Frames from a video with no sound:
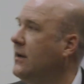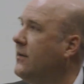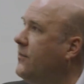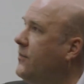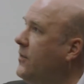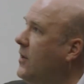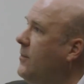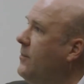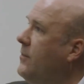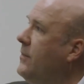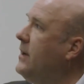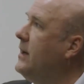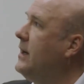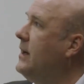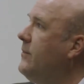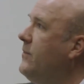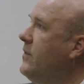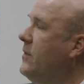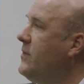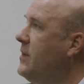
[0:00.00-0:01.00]

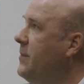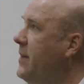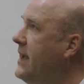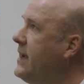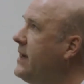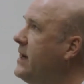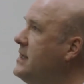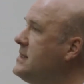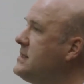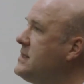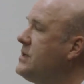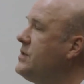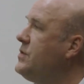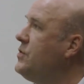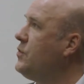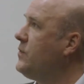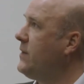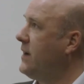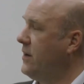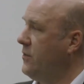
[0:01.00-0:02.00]
from the Baker
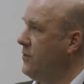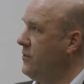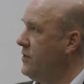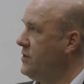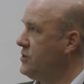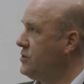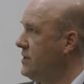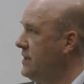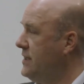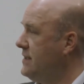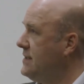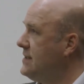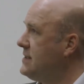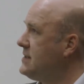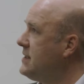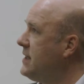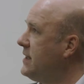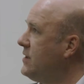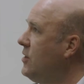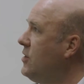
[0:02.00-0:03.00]
Institute, where originally
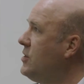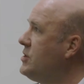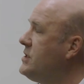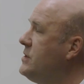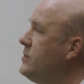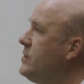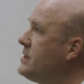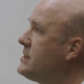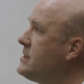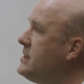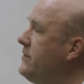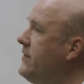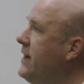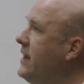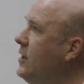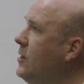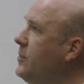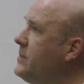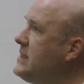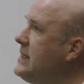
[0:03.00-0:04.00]
this technology was
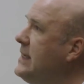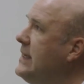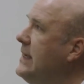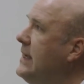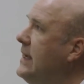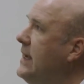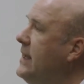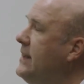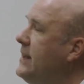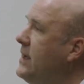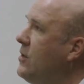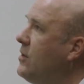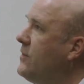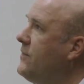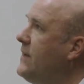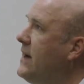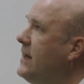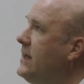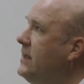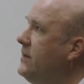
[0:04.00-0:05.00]
developed, and they got
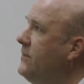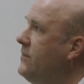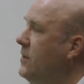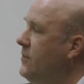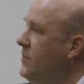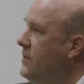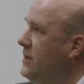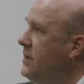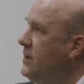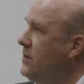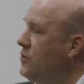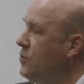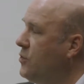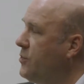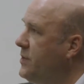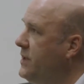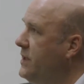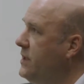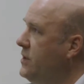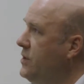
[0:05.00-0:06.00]
funding from the
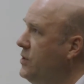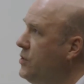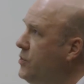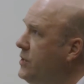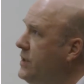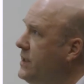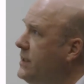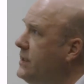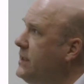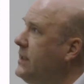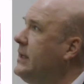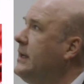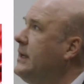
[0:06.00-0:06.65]
European Union